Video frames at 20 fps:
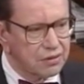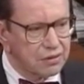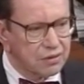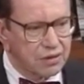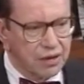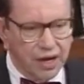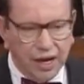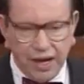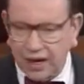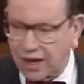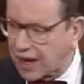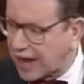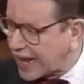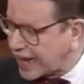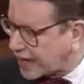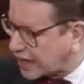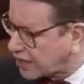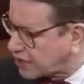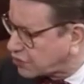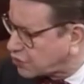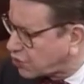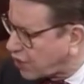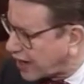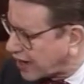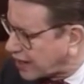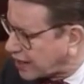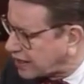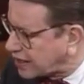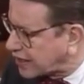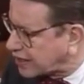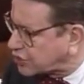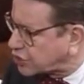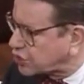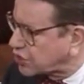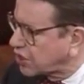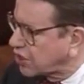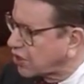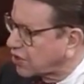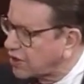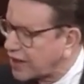And like a drug addiction
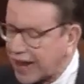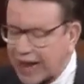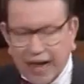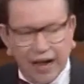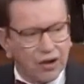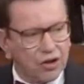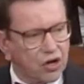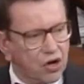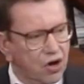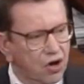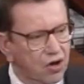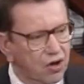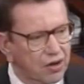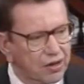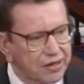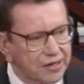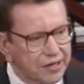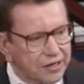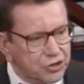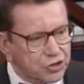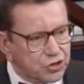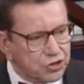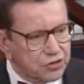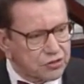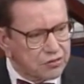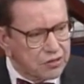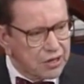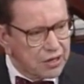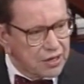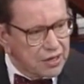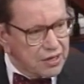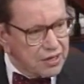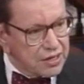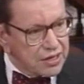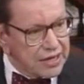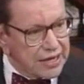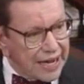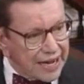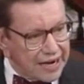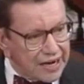or an alcohol addiction,
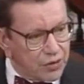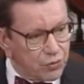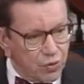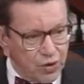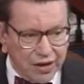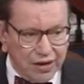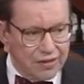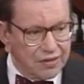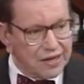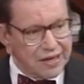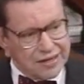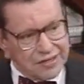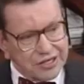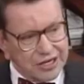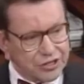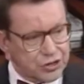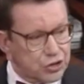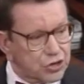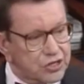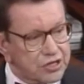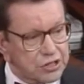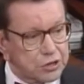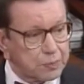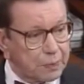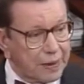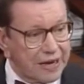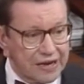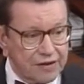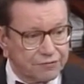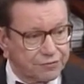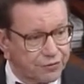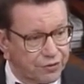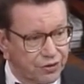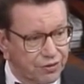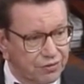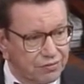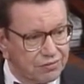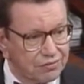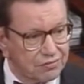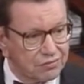getting rid of the addiction is painful.
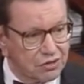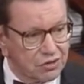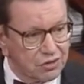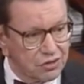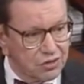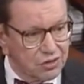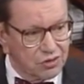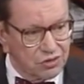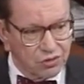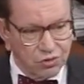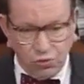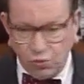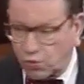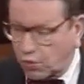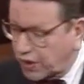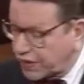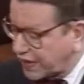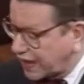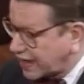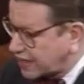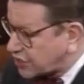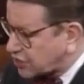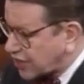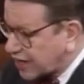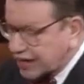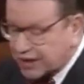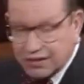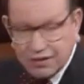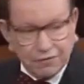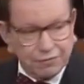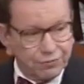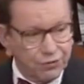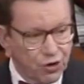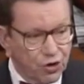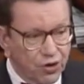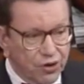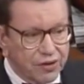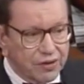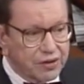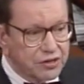When they say on the
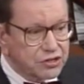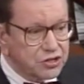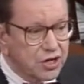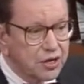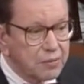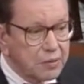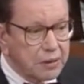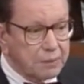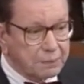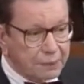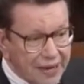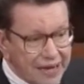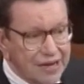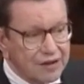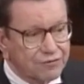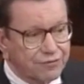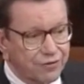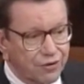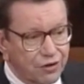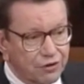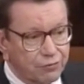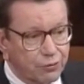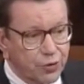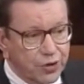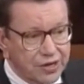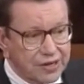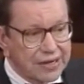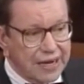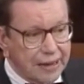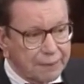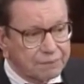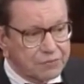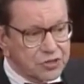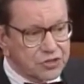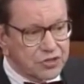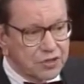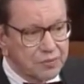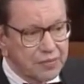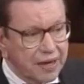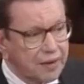floor that it's going to be painful if we adopt this
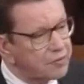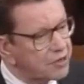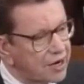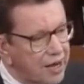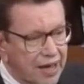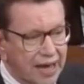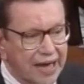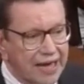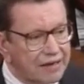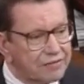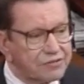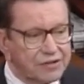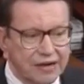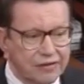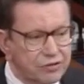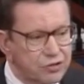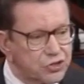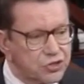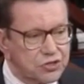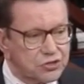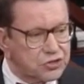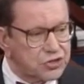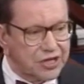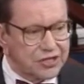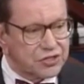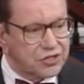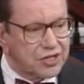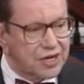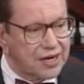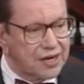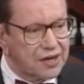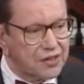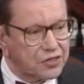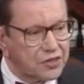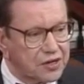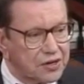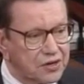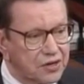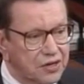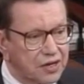amendment, I have never suggested
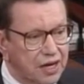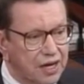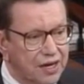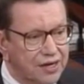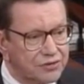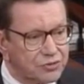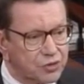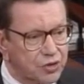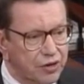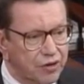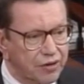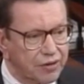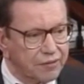anything to the contrary.